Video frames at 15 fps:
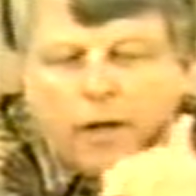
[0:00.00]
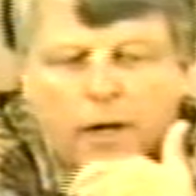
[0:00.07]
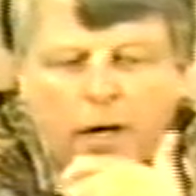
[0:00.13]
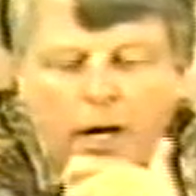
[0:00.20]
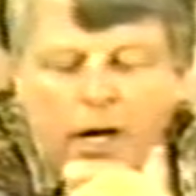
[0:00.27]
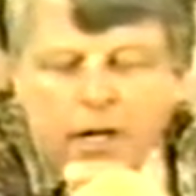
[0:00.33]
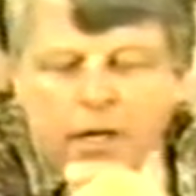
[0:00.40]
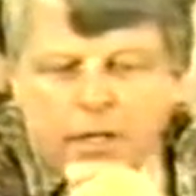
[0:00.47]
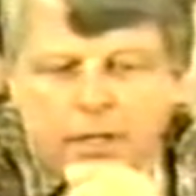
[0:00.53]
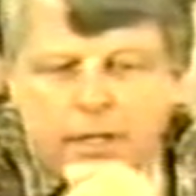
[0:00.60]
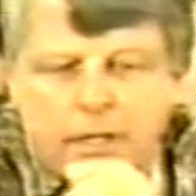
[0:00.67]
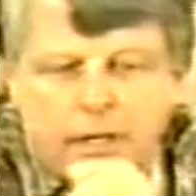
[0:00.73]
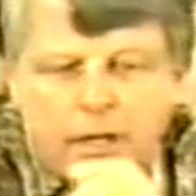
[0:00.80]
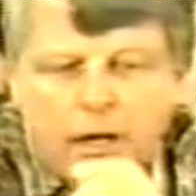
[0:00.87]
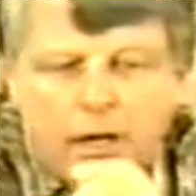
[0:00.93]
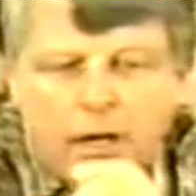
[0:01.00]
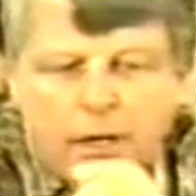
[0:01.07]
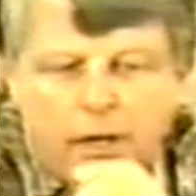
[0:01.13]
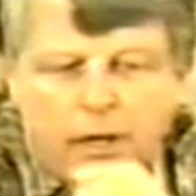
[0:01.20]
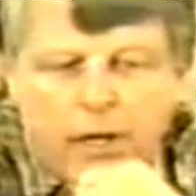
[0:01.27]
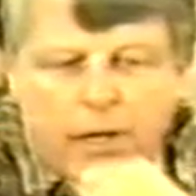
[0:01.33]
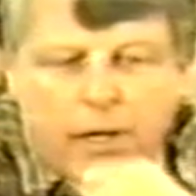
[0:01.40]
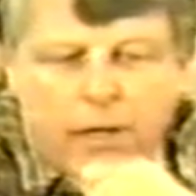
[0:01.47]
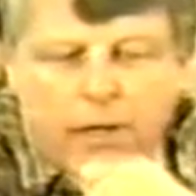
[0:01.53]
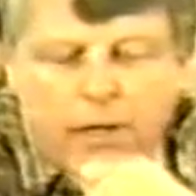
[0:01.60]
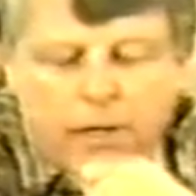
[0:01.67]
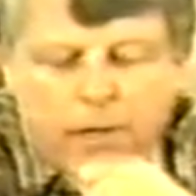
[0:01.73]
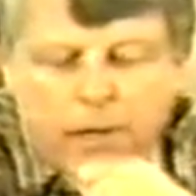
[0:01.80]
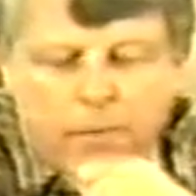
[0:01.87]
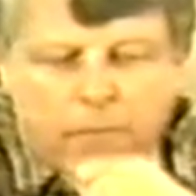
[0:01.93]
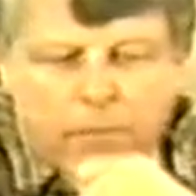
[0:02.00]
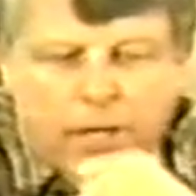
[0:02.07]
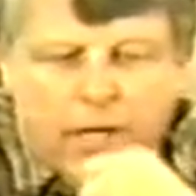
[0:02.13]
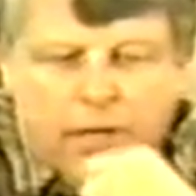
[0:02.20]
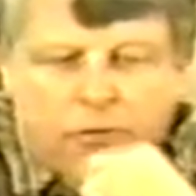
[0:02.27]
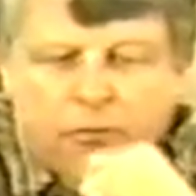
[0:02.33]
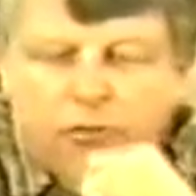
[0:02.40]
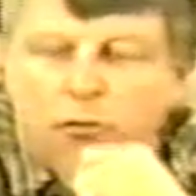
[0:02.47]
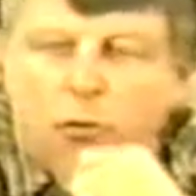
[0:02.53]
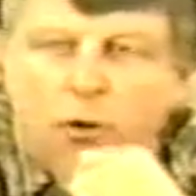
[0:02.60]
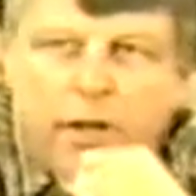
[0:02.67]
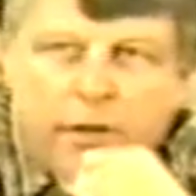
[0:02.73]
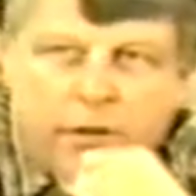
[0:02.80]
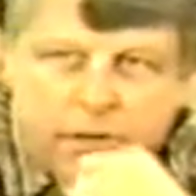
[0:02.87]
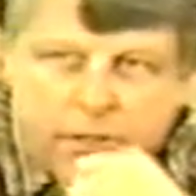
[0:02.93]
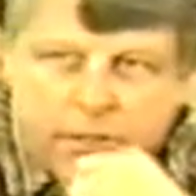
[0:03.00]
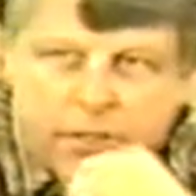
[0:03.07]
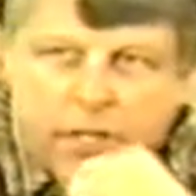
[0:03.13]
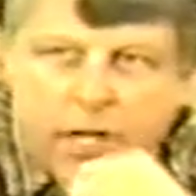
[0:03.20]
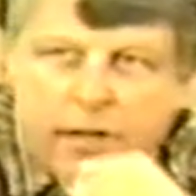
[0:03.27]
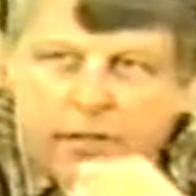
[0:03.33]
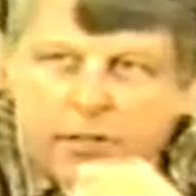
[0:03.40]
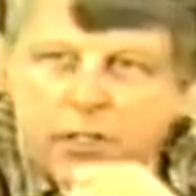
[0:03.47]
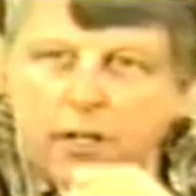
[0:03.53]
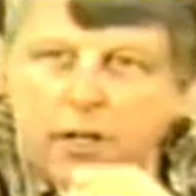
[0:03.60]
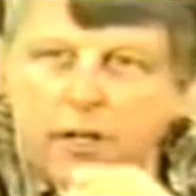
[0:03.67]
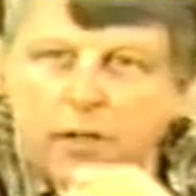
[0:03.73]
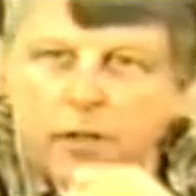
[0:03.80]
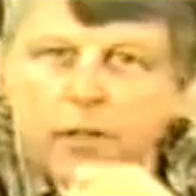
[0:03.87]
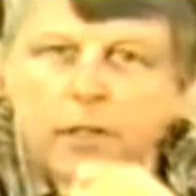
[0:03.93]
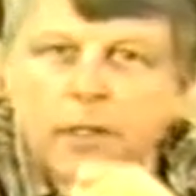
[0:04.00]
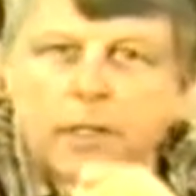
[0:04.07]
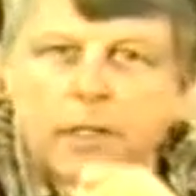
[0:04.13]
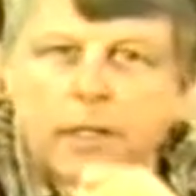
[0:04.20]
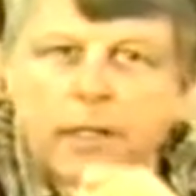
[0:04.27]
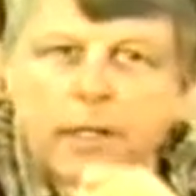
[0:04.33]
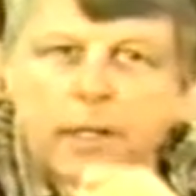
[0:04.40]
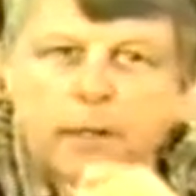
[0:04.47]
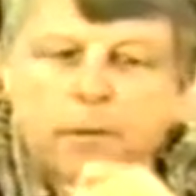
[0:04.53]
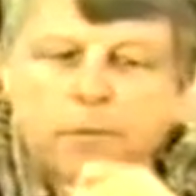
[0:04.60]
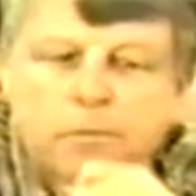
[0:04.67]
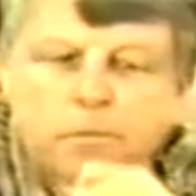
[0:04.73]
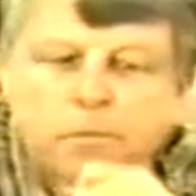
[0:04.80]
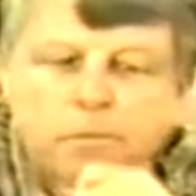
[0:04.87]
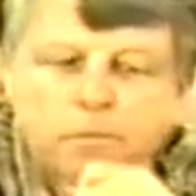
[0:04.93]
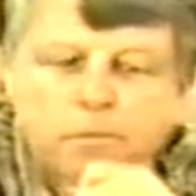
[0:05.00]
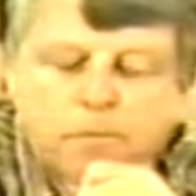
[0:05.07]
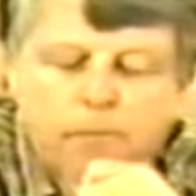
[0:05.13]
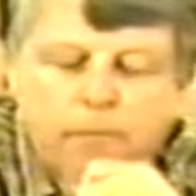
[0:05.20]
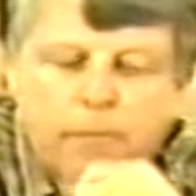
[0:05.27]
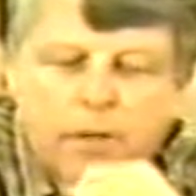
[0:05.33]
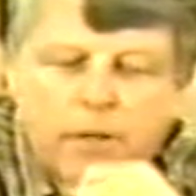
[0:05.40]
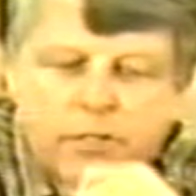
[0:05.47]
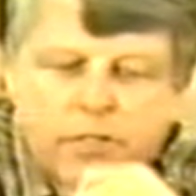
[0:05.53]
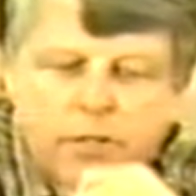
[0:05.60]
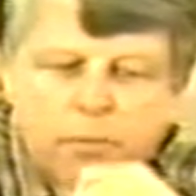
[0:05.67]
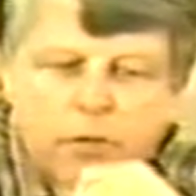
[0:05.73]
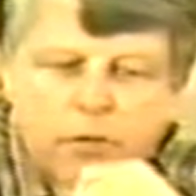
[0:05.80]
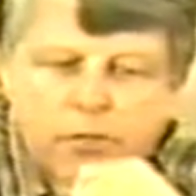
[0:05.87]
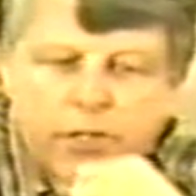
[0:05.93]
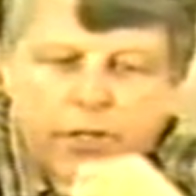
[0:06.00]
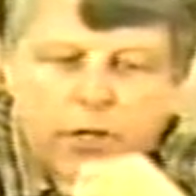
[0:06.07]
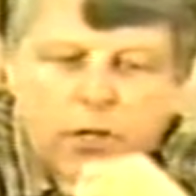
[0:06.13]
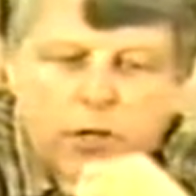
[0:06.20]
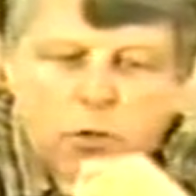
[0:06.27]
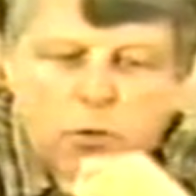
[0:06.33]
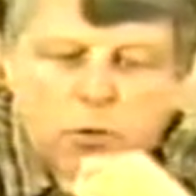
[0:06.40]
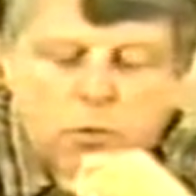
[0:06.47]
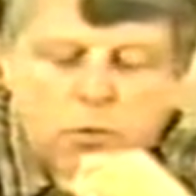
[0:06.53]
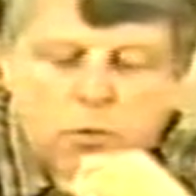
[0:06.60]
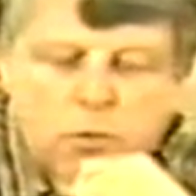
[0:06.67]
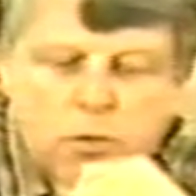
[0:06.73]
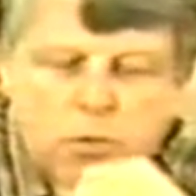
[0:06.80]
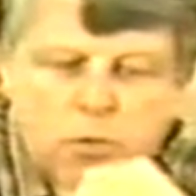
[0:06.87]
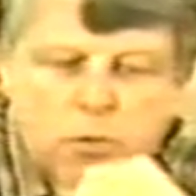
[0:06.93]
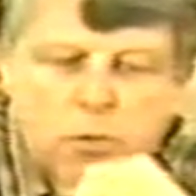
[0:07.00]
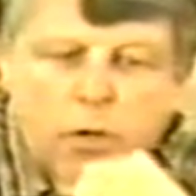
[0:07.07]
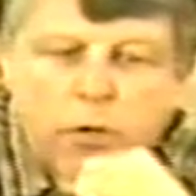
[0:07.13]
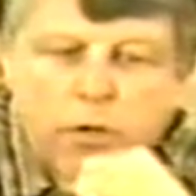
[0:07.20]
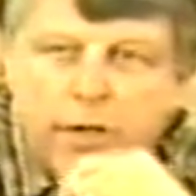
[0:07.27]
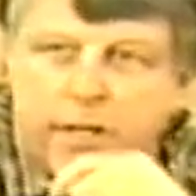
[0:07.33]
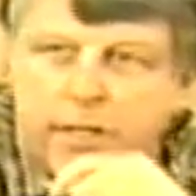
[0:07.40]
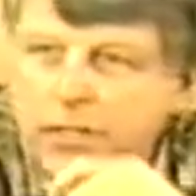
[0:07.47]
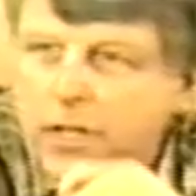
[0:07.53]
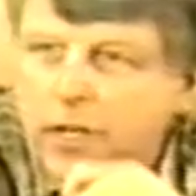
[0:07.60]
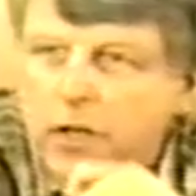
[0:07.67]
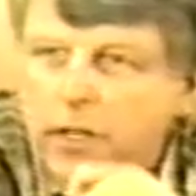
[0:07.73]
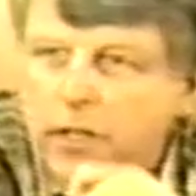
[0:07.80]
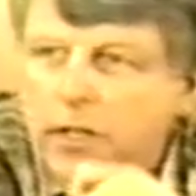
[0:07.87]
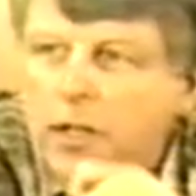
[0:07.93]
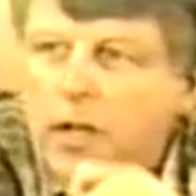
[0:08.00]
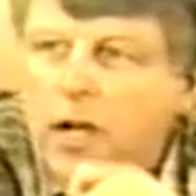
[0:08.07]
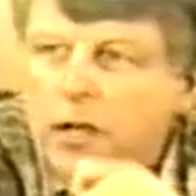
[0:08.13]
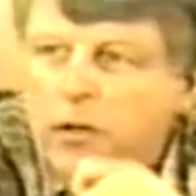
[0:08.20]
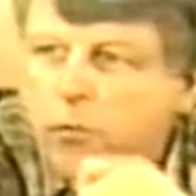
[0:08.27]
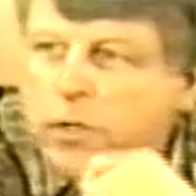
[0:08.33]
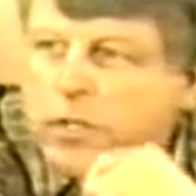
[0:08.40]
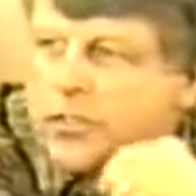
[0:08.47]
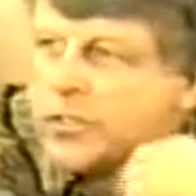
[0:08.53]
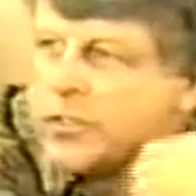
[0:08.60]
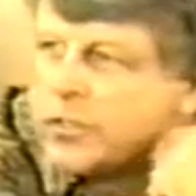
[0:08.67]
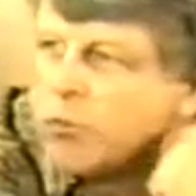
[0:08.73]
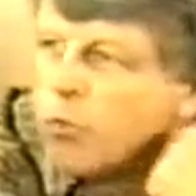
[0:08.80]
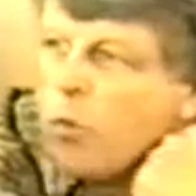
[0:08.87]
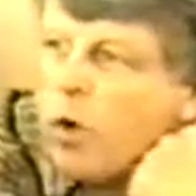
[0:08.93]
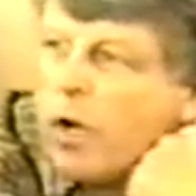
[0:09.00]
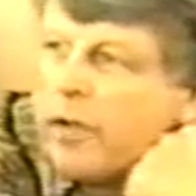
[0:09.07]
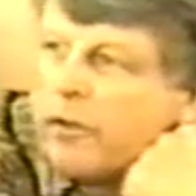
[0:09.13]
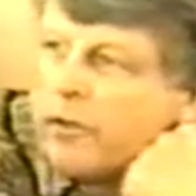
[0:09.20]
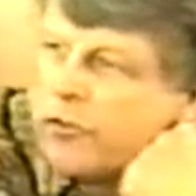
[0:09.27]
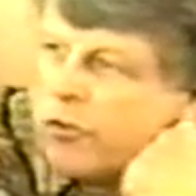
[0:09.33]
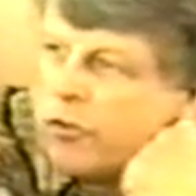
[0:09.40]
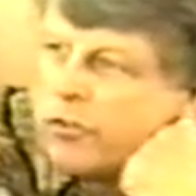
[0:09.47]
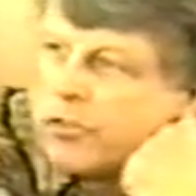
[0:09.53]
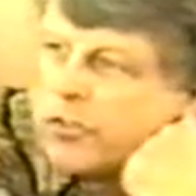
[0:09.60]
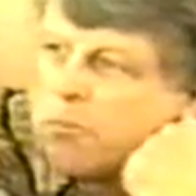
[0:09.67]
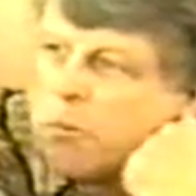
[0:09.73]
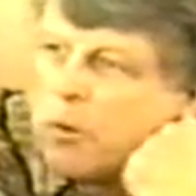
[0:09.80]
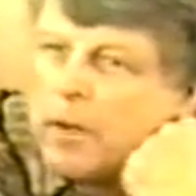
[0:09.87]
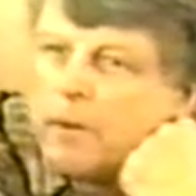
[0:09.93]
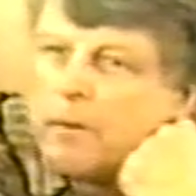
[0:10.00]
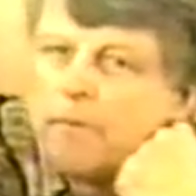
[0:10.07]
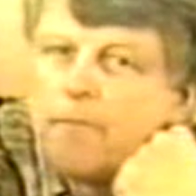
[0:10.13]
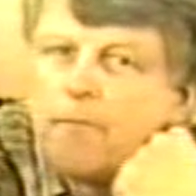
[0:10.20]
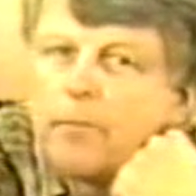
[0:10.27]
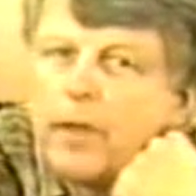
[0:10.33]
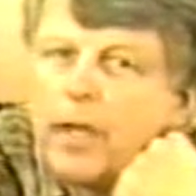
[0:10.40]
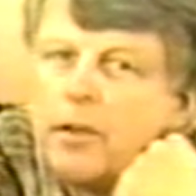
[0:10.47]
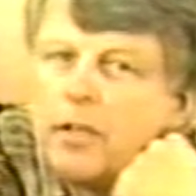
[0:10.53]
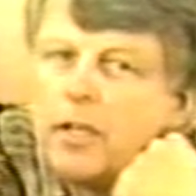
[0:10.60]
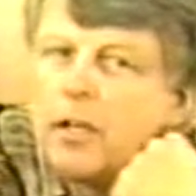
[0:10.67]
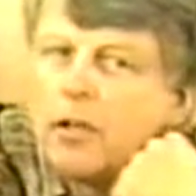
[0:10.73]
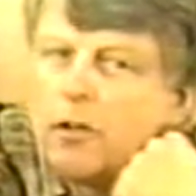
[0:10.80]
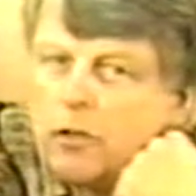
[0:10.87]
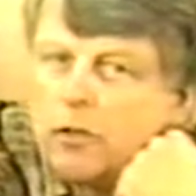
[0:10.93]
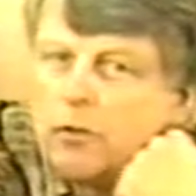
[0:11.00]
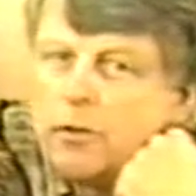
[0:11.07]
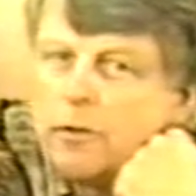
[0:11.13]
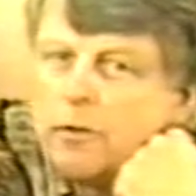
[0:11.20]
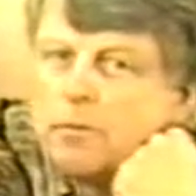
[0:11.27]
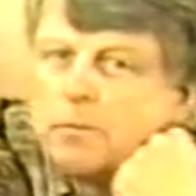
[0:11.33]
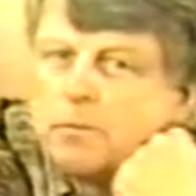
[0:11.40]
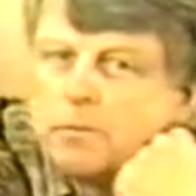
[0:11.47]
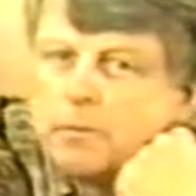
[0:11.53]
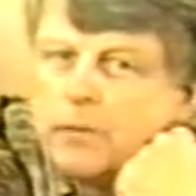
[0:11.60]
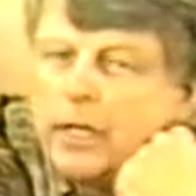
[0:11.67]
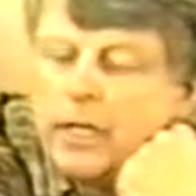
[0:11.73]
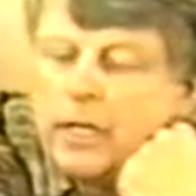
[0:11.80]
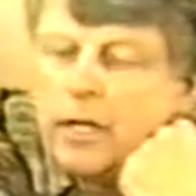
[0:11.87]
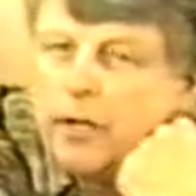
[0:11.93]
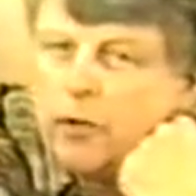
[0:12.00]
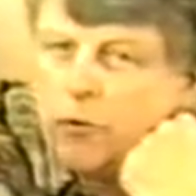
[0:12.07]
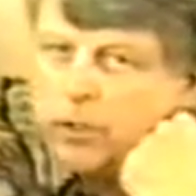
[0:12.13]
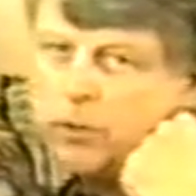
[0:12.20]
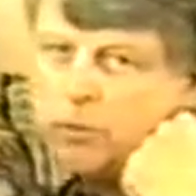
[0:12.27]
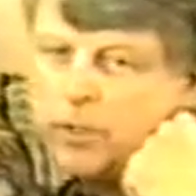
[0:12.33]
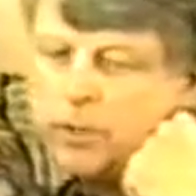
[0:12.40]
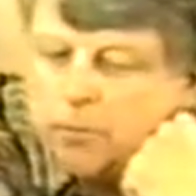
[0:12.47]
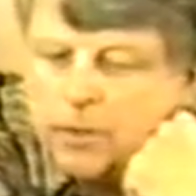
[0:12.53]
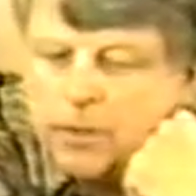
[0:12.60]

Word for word: I, um, Kenneth Strand, a Scottish scholar, um, some years ago wrote an essay on the nine reasons why the church spread. And he concluded and I agreed with him,